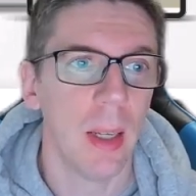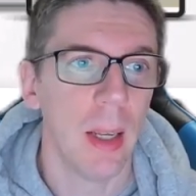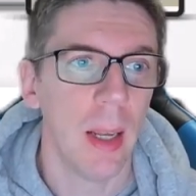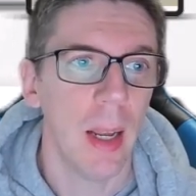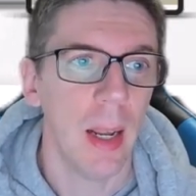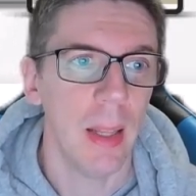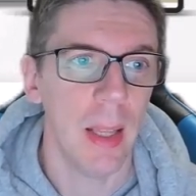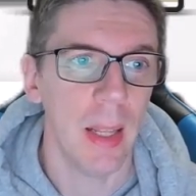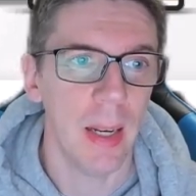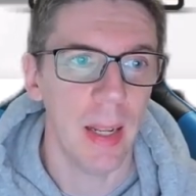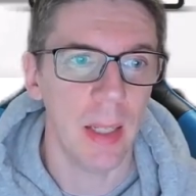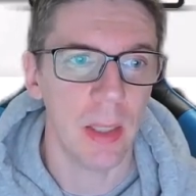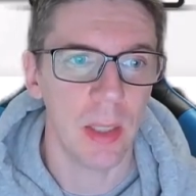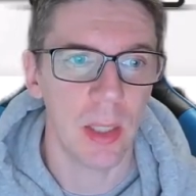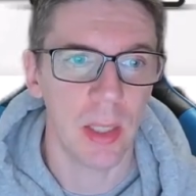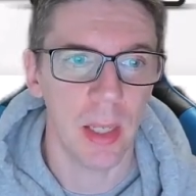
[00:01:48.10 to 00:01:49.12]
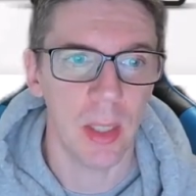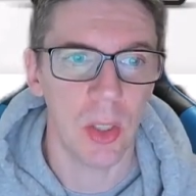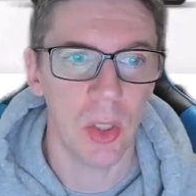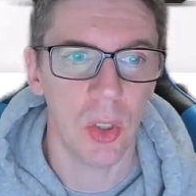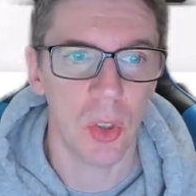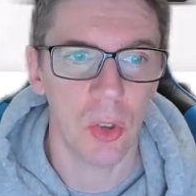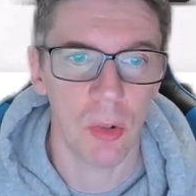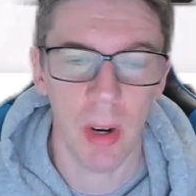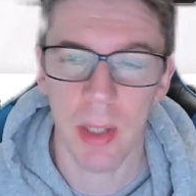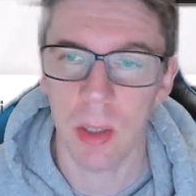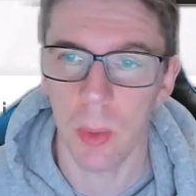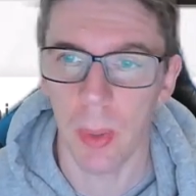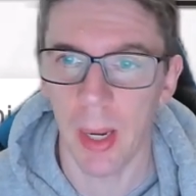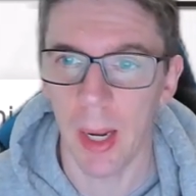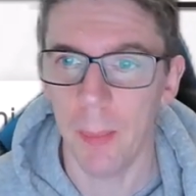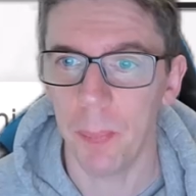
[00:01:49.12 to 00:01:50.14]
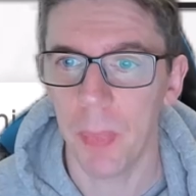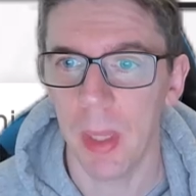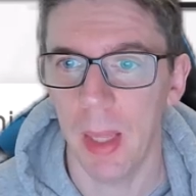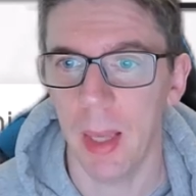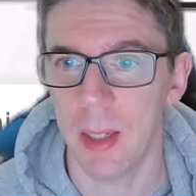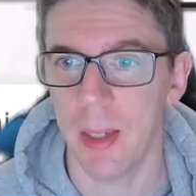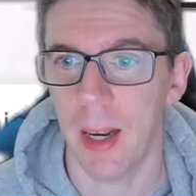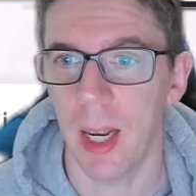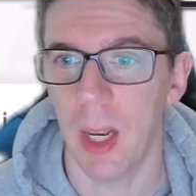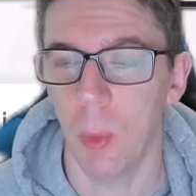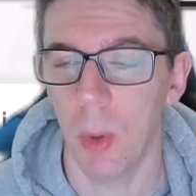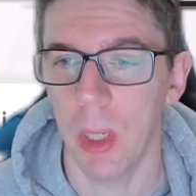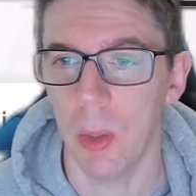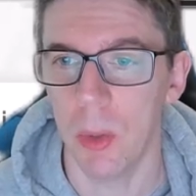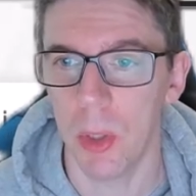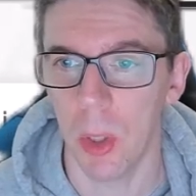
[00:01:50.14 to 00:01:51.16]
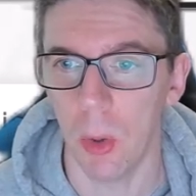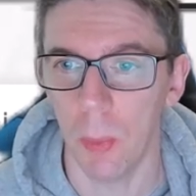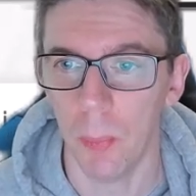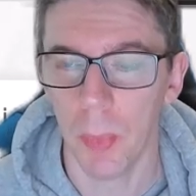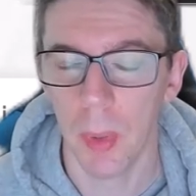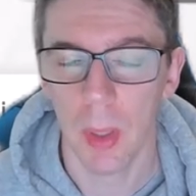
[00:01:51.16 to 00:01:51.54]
they need to see straight away exactly what you do.